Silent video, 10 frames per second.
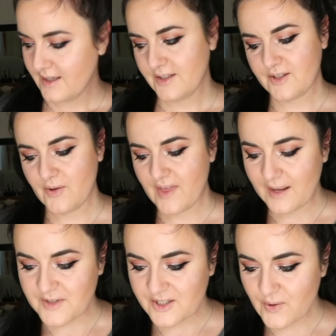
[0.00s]
So then
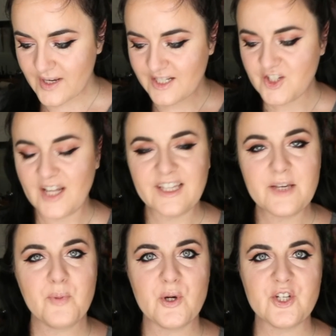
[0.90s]
I'm just going to gently
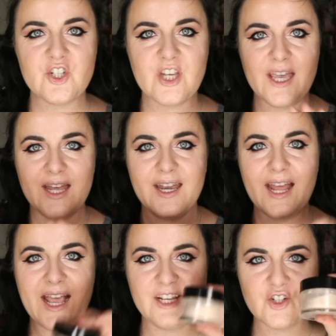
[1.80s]
push
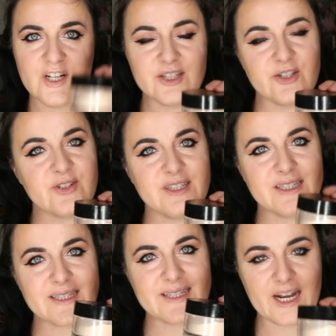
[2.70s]
in a
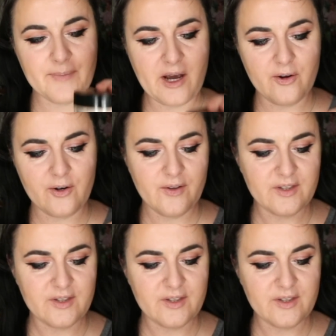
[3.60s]
translucent setting powder.